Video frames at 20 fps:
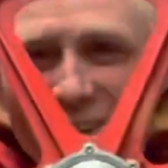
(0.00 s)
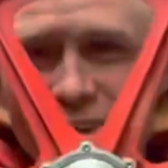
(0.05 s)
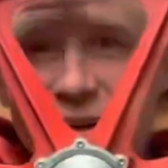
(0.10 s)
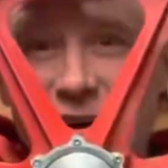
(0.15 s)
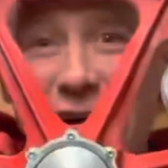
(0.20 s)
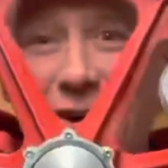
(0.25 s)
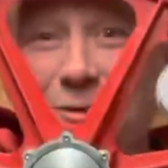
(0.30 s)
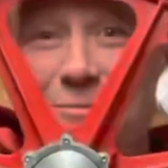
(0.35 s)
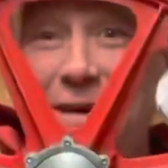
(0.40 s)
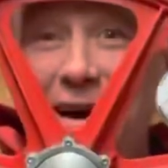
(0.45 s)

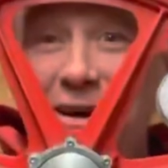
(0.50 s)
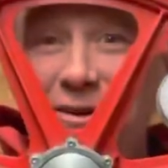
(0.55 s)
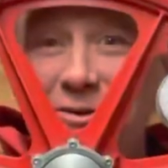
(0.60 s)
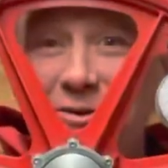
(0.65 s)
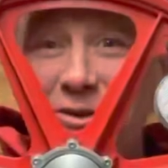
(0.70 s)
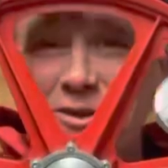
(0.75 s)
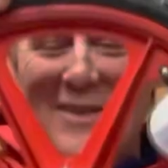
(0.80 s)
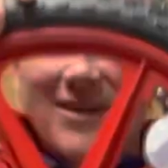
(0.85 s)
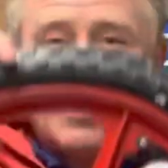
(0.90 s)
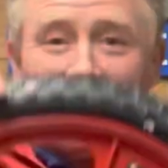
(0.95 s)

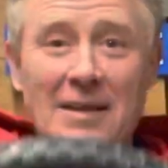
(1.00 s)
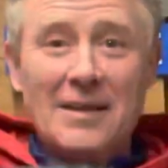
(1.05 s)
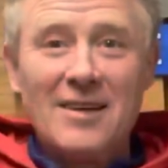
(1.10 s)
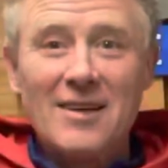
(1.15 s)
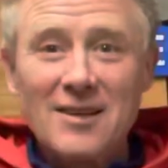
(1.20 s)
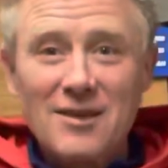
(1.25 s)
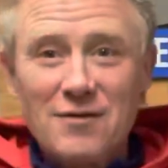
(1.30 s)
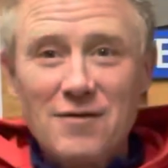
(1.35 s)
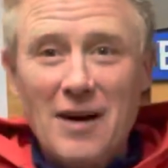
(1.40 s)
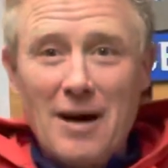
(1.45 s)
almost
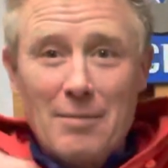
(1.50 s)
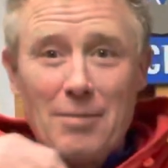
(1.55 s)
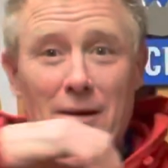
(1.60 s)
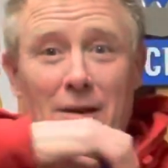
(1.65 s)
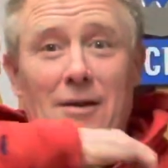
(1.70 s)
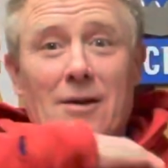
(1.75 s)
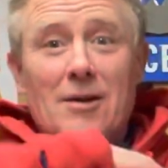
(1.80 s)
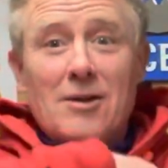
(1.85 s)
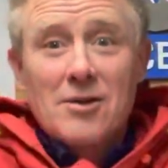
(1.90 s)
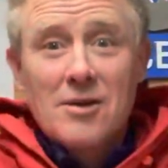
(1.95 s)
as
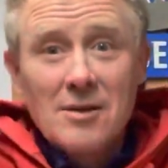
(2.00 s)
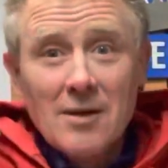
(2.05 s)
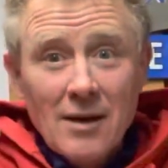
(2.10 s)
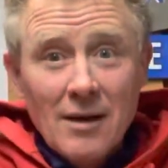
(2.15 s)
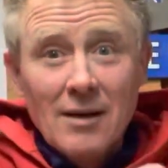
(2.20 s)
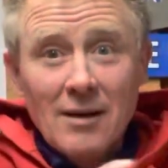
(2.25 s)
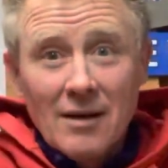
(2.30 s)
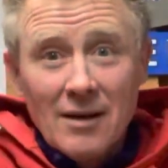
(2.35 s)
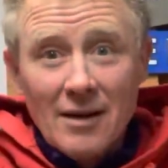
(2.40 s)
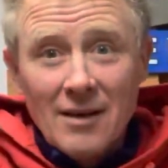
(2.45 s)
fabulous
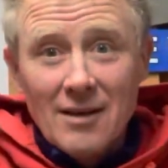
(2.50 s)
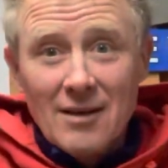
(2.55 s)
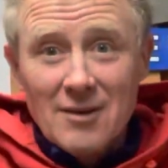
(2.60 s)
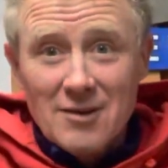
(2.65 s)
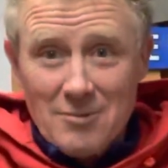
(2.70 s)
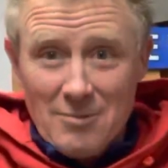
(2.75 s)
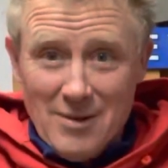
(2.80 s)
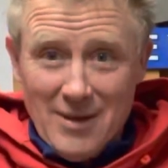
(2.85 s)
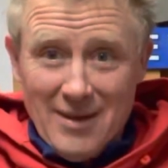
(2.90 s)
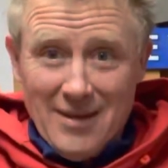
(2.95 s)

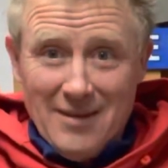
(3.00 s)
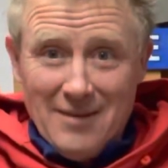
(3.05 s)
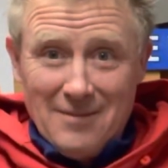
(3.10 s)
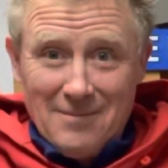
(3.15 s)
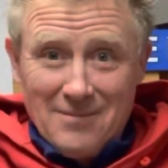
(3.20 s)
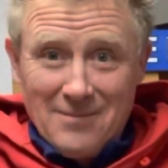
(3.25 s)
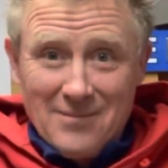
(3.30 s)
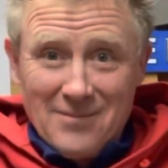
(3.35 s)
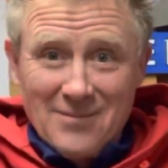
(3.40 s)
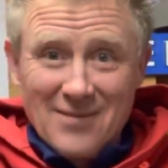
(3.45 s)
as me.
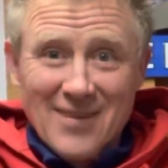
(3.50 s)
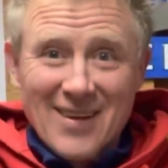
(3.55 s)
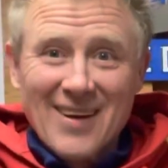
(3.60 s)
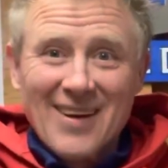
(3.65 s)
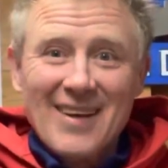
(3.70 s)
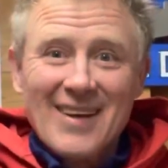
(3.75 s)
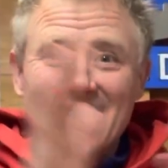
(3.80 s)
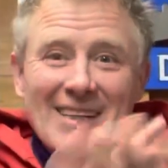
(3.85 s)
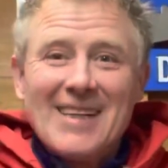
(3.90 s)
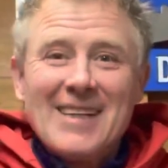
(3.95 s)

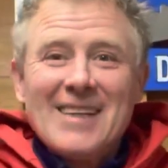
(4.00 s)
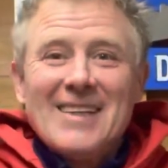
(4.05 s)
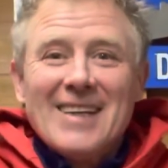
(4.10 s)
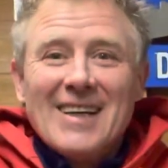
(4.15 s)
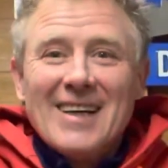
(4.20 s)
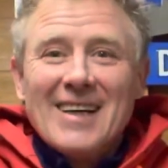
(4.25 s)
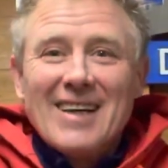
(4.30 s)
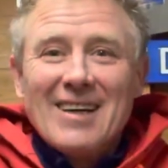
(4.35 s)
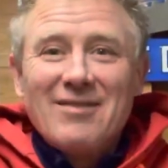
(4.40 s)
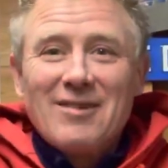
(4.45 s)

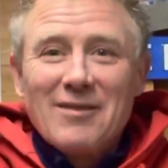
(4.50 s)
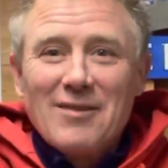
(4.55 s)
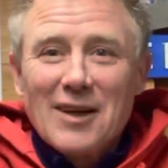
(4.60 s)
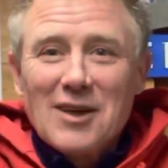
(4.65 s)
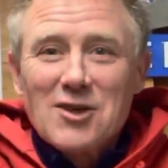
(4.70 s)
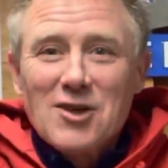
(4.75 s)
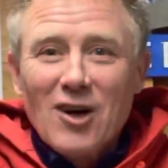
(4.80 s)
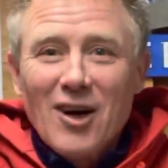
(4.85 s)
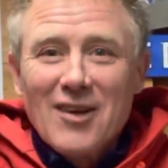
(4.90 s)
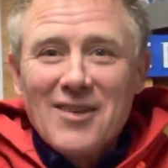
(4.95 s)
If you've
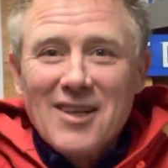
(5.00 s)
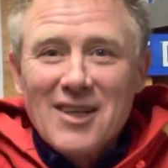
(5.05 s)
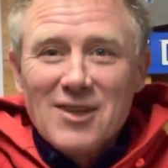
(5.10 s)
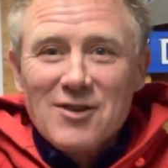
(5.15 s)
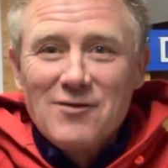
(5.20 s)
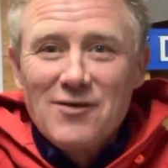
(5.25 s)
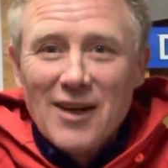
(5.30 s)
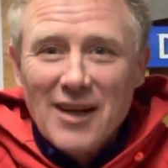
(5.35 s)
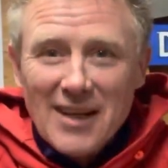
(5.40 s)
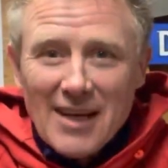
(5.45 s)
enjoyed this
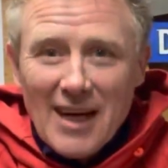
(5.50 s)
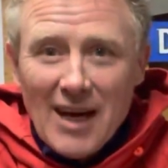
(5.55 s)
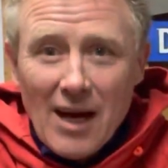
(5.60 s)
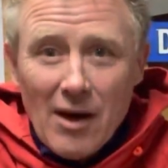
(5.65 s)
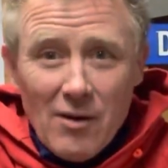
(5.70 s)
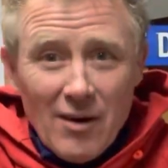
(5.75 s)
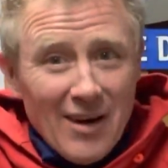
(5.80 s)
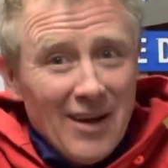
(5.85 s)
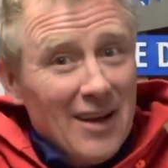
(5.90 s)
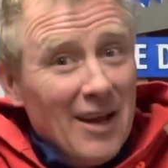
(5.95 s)

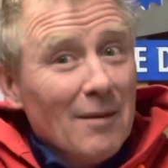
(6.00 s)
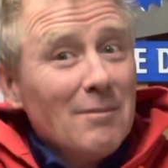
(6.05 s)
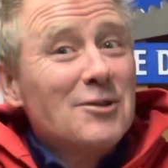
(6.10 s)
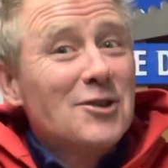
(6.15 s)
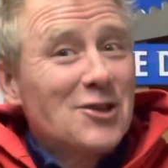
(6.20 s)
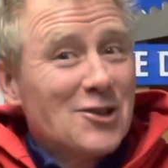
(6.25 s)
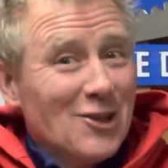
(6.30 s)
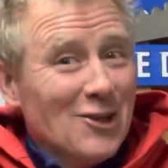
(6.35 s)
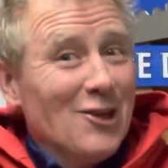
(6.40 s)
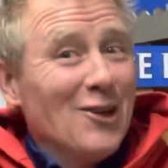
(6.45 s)
video, and I'm
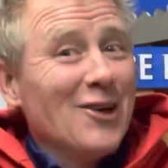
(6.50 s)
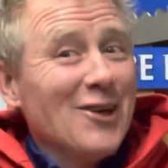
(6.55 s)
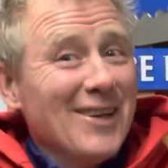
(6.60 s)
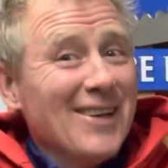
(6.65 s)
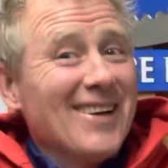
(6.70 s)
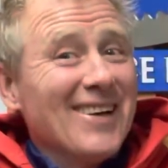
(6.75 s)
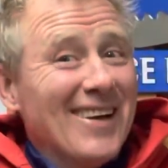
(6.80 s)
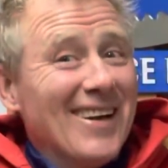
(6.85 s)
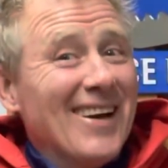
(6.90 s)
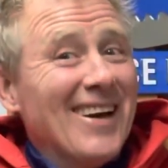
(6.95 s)
sure you
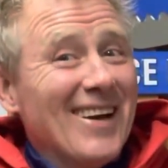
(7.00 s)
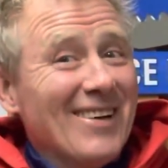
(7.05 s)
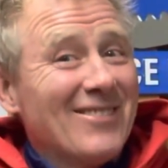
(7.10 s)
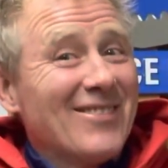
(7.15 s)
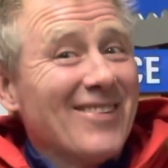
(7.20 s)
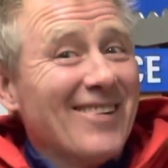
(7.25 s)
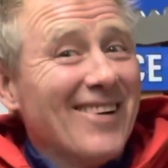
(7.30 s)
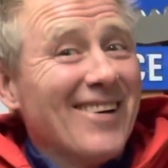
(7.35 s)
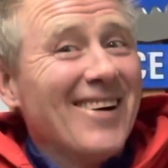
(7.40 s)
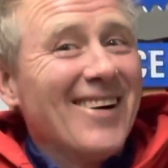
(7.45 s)
have,
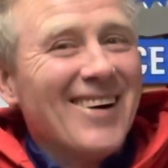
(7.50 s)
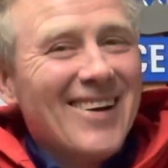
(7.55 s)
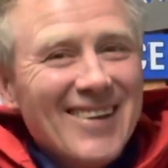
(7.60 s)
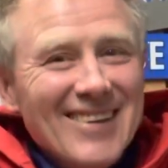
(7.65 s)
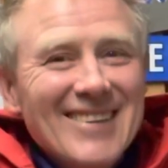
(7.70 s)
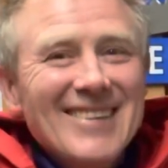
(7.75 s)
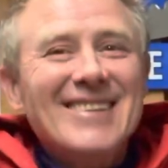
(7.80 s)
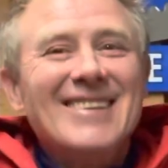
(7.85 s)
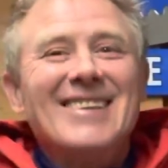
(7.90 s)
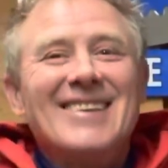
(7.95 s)
right?
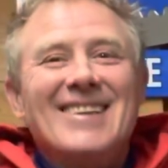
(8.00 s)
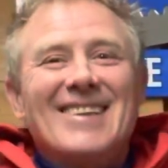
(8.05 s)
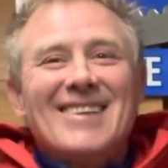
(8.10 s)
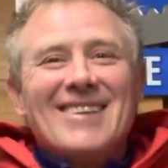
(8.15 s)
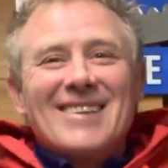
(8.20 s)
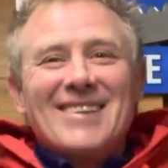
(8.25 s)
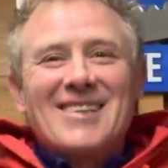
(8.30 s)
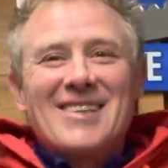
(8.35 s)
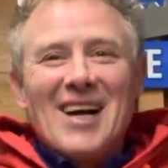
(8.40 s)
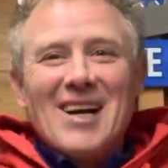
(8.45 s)

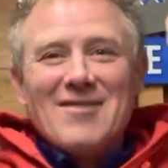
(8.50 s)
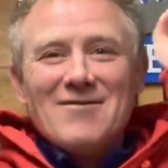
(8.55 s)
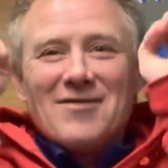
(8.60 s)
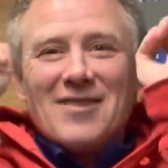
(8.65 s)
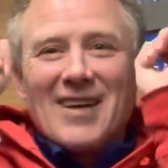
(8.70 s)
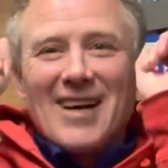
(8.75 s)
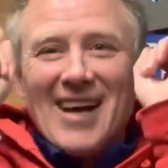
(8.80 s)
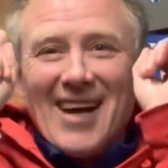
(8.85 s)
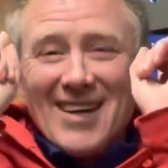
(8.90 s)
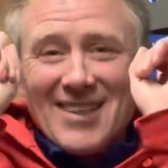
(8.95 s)
Don't
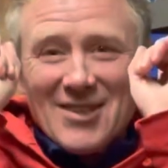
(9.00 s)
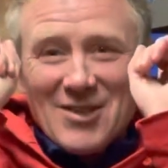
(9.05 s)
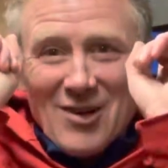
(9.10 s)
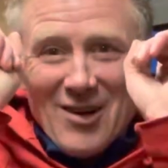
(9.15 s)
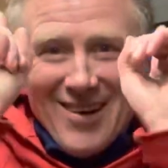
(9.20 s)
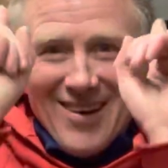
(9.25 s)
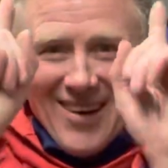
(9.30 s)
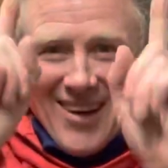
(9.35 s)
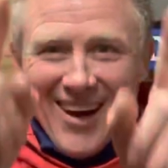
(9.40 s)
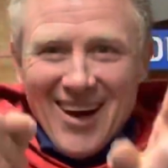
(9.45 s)
forget
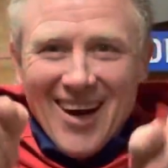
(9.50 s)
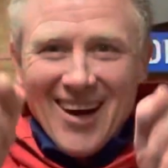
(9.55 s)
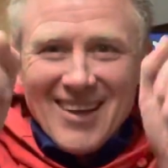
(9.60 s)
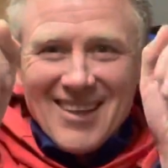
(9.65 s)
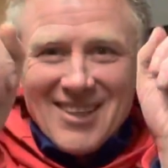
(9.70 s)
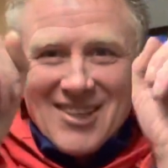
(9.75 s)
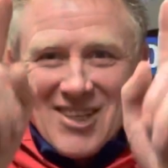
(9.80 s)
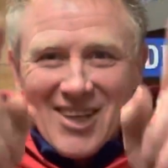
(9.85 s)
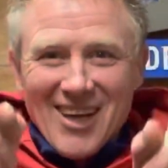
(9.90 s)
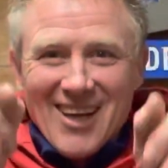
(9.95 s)
to
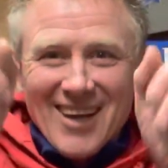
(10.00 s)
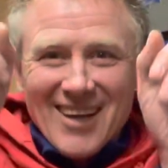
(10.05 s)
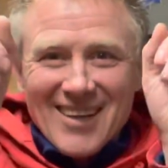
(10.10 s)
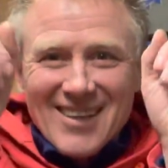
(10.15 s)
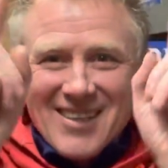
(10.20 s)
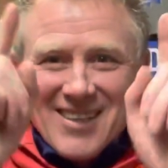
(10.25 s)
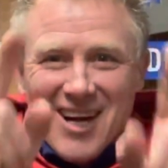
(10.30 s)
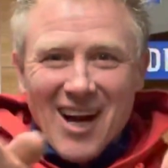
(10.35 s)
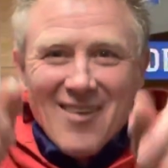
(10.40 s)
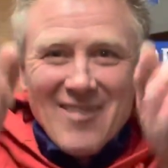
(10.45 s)
like, share,
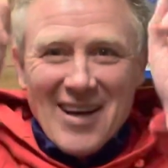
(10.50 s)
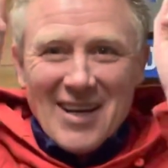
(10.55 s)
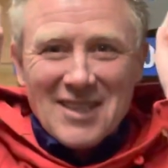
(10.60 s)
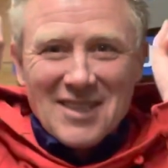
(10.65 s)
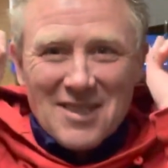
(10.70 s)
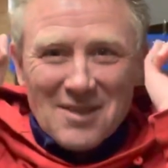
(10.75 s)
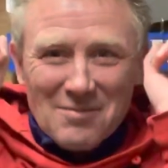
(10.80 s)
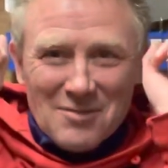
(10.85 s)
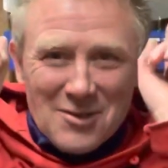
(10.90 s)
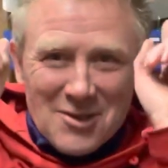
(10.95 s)
comment,
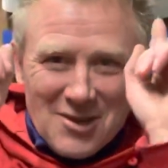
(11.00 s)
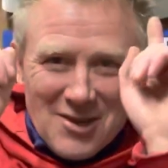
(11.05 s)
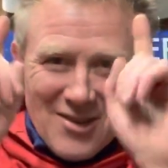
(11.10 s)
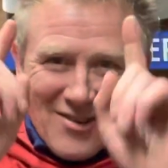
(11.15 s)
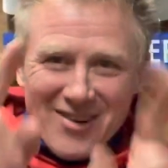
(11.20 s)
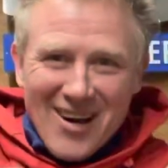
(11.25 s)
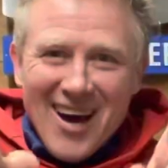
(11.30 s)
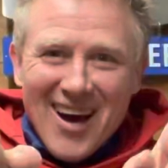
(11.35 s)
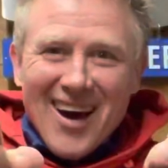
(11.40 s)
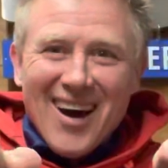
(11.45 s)

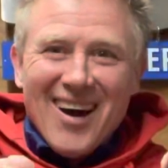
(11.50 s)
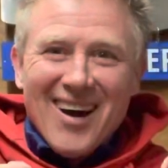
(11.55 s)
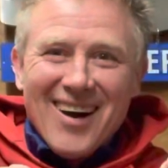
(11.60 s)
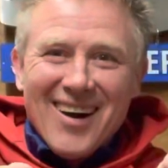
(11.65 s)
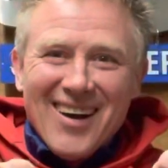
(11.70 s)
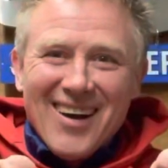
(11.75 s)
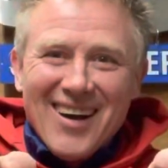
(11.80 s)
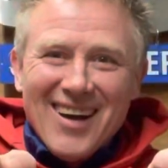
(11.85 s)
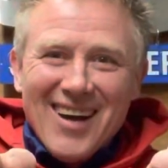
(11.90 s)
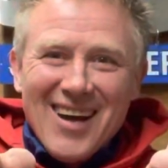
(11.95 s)

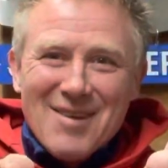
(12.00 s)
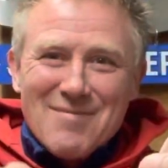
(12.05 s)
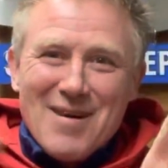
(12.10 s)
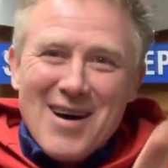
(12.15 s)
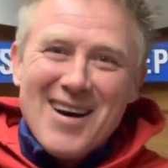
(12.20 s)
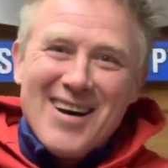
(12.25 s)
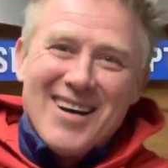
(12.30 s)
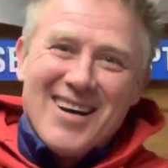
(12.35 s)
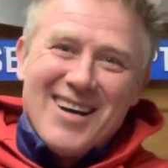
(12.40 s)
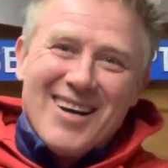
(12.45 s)
subscribe,
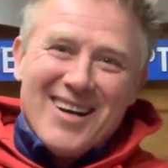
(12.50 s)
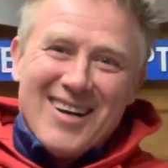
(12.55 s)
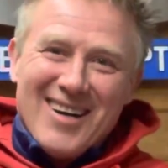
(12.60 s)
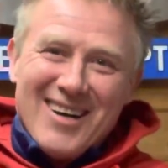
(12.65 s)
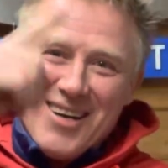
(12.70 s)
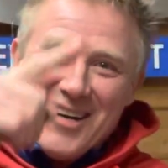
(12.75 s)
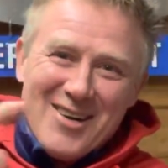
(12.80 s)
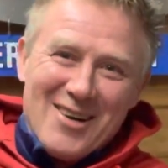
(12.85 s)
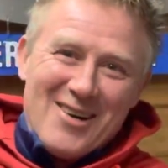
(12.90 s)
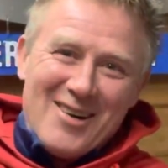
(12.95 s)

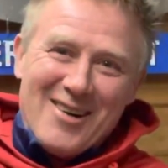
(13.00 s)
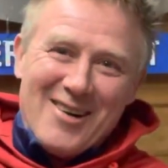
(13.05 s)
and